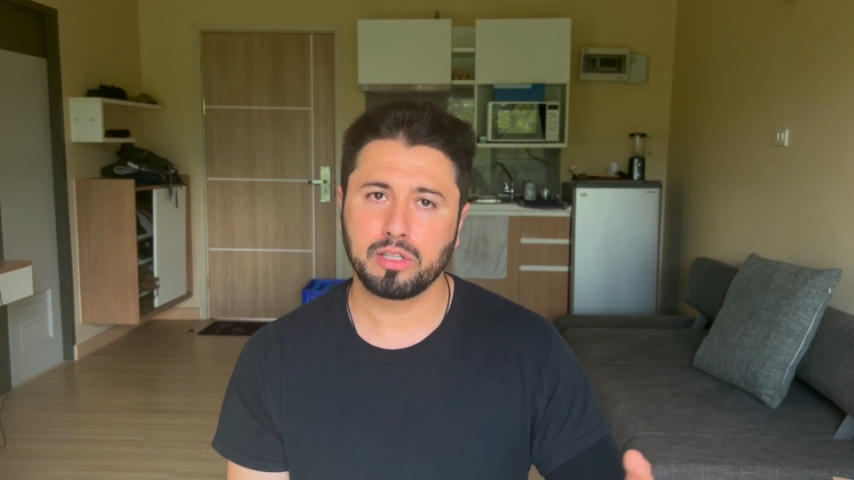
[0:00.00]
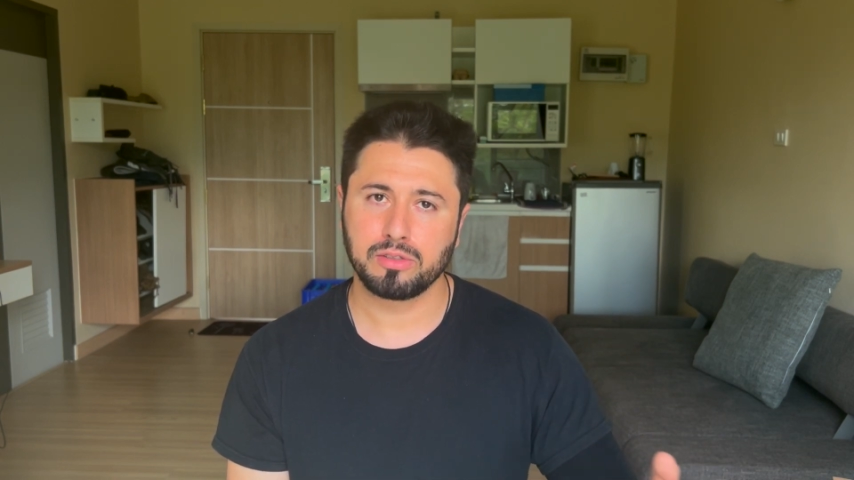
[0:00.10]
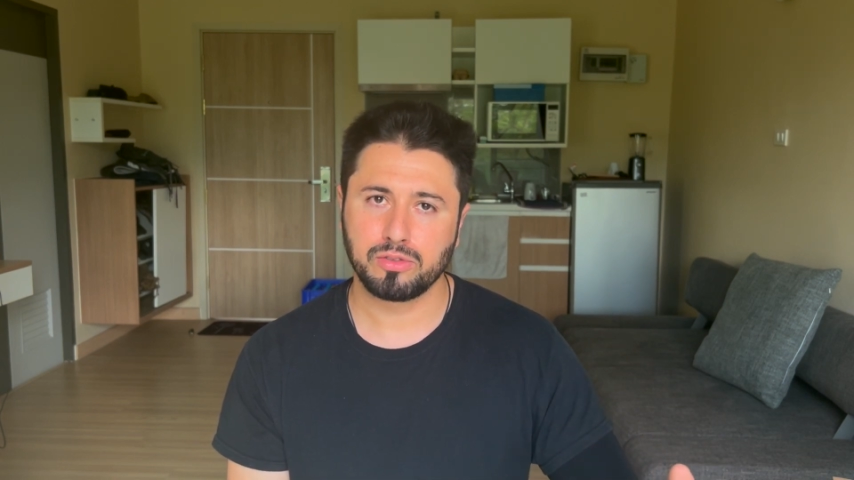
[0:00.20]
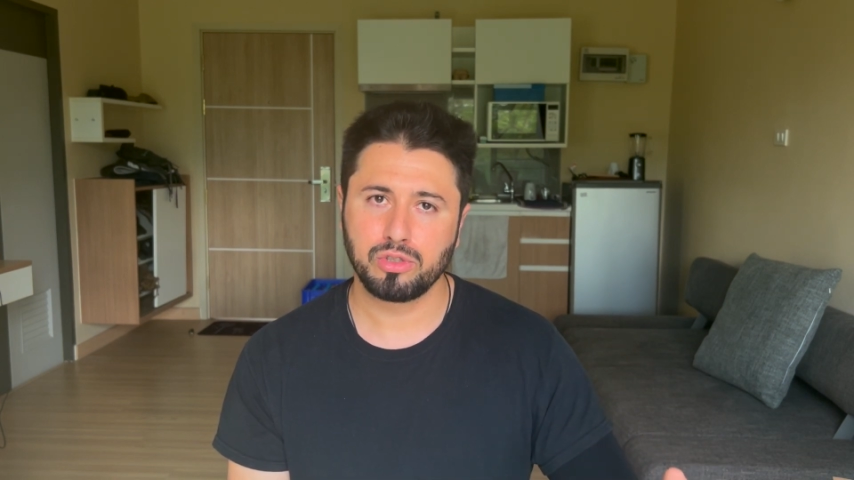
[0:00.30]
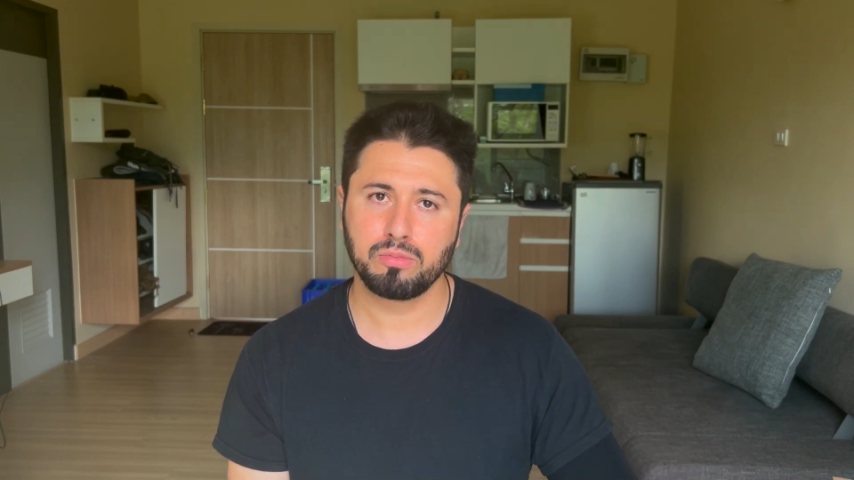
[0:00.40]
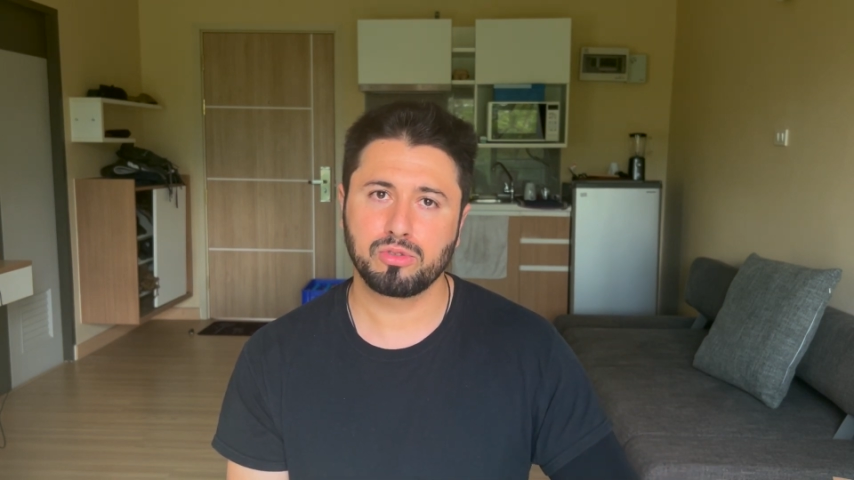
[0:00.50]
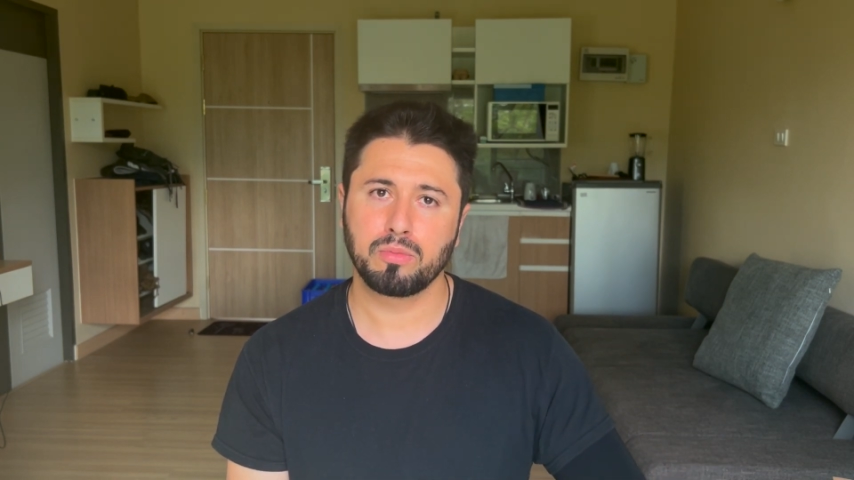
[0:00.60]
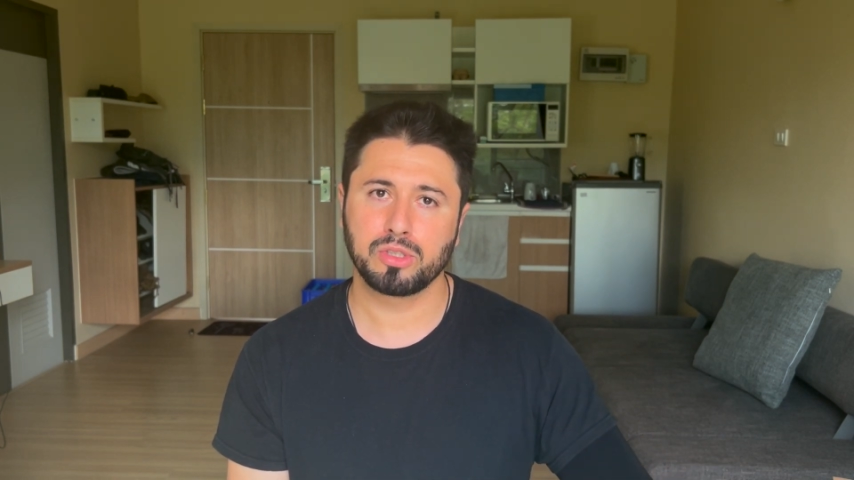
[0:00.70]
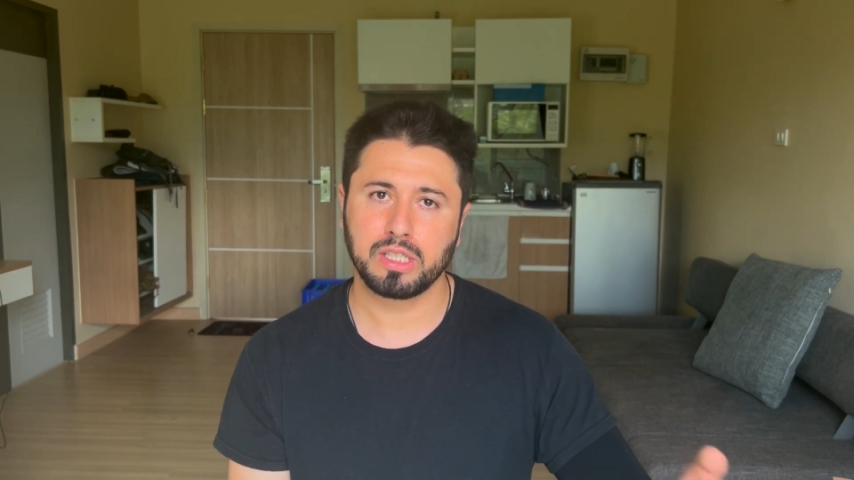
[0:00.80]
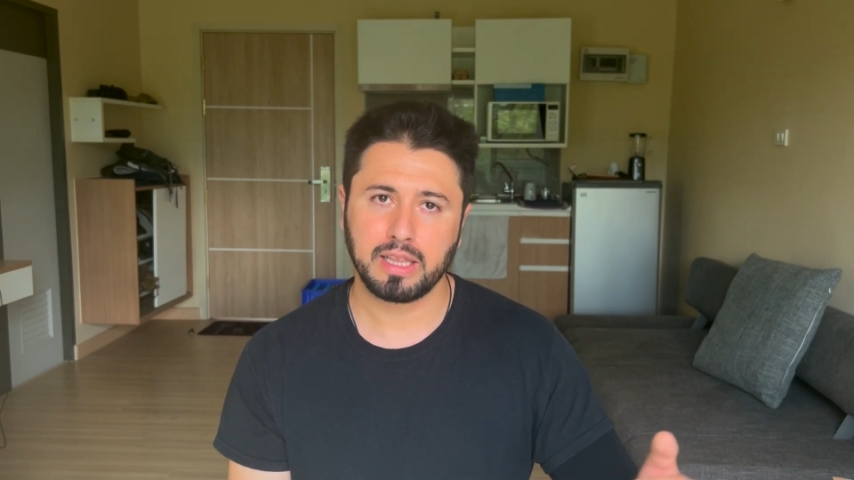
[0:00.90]
consumed so
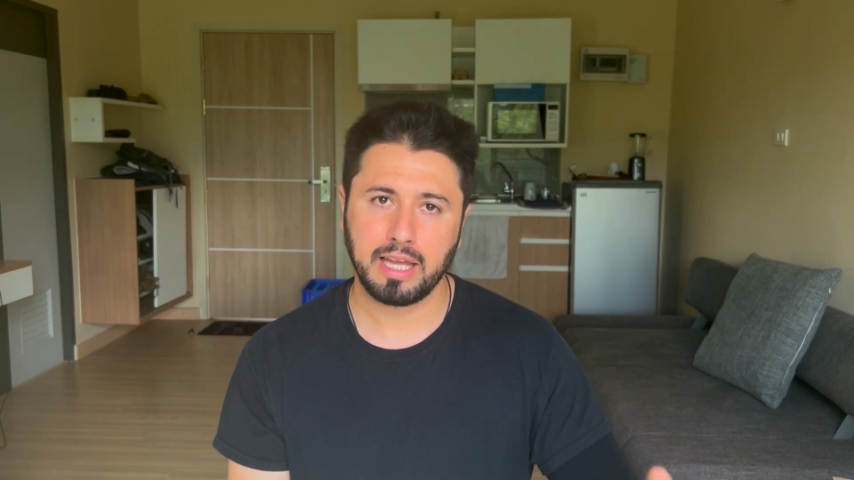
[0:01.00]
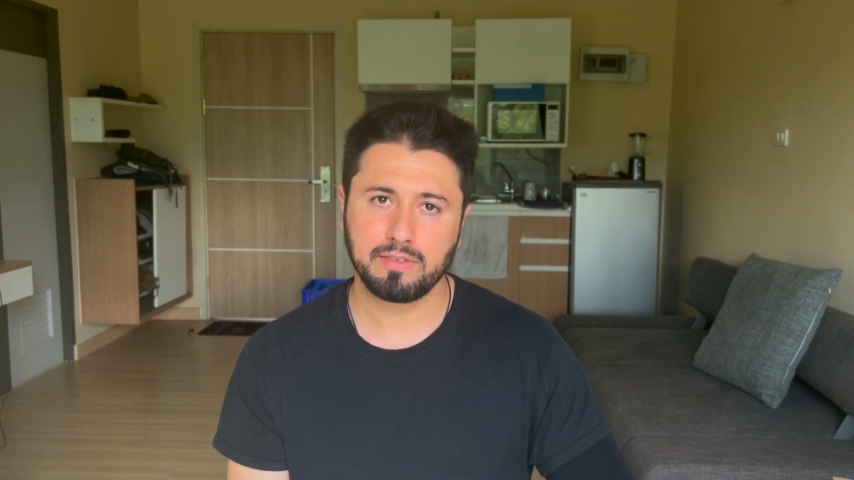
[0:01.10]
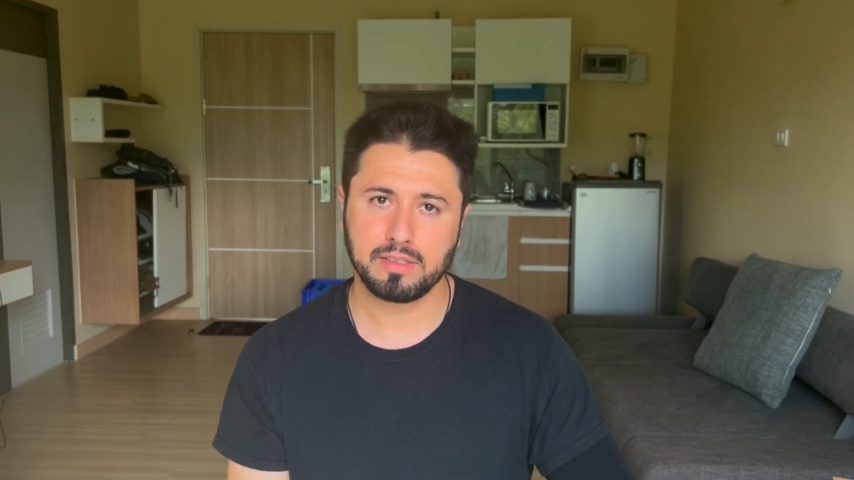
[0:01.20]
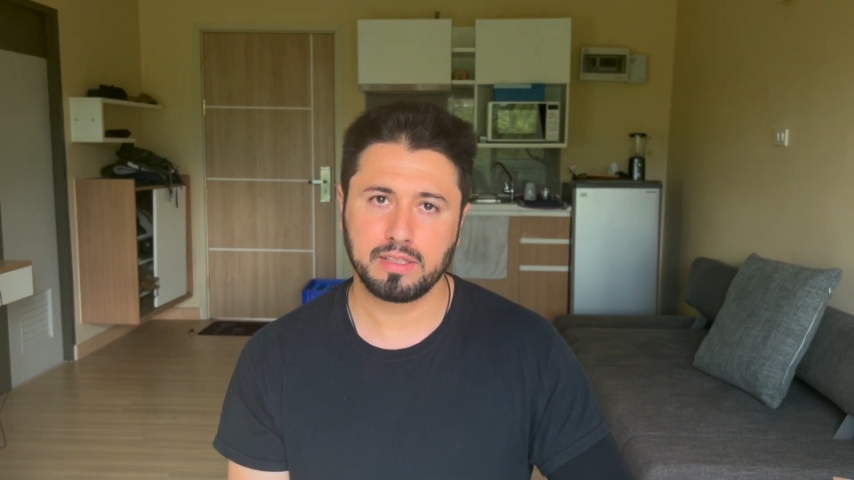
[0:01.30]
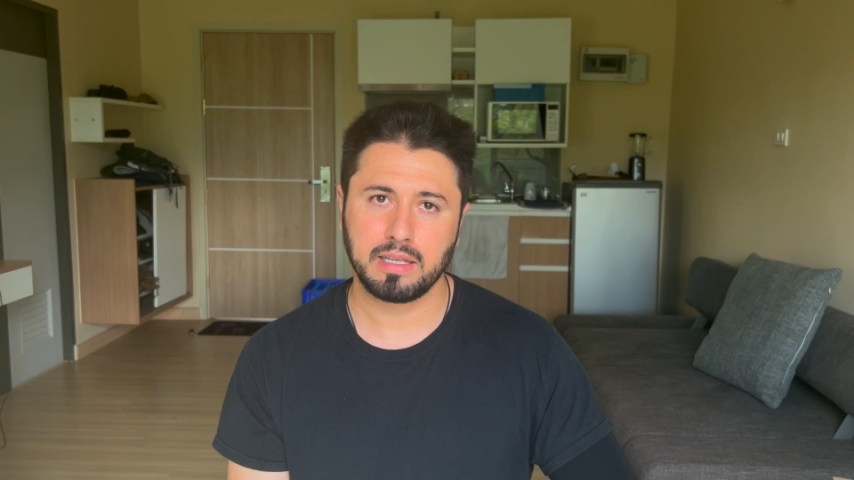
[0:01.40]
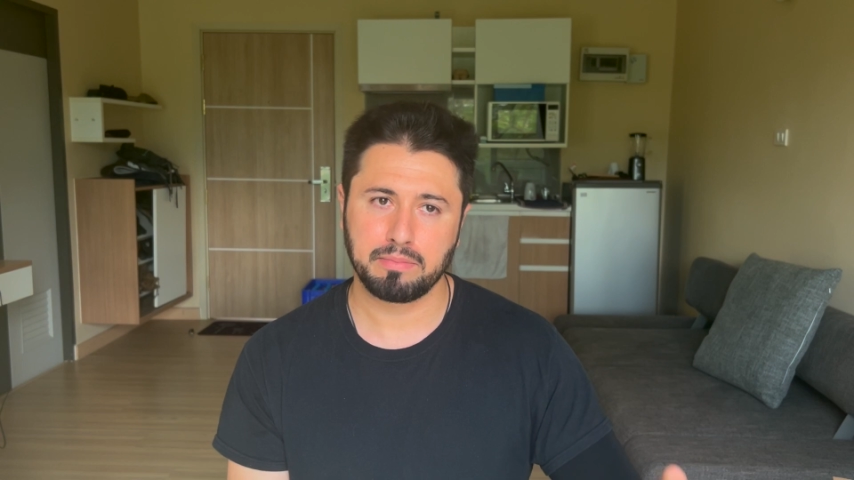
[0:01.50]
much glyphosate,